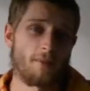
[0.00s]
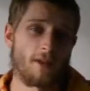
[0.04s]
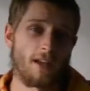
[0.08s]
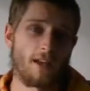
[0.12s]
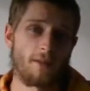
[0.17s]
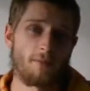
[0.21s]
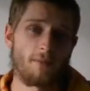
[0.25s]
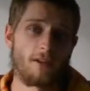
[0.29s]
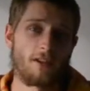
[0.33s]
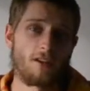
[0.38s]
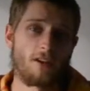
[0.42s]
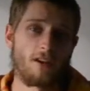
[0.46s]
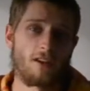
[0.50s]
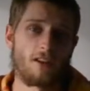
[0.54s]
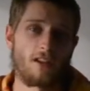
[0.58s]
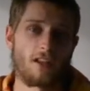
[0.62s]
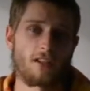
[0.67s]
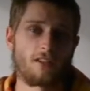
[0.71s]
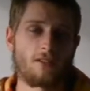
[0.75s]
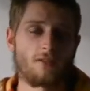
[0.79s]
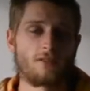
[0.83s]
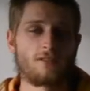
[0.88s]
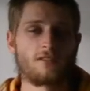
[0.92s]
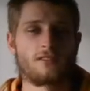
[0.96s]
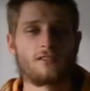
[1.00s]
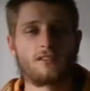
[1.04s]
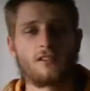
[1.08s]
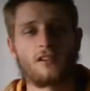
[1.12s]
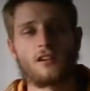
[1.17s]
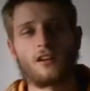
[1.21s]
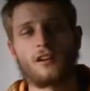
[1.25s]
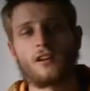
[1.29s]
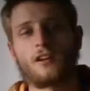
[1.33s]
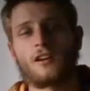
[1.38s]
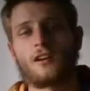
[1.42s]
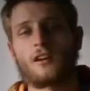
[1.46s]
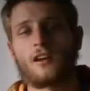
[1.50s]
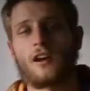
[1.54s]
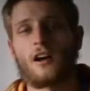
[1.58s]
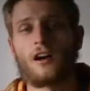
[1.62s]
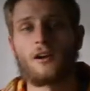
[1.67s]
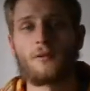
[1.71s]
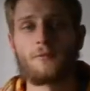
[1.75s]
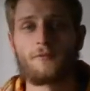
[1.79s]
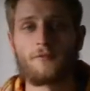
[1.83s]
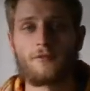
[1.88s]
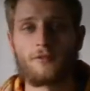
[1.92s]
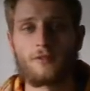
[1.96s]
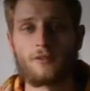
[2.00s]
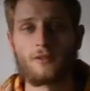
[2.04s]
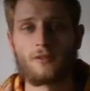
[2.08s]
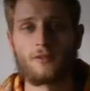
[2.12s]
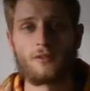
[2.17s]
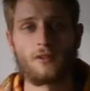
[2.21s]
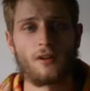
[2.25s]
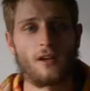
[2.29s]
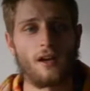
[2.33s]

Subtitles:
Let me know that it was helpful.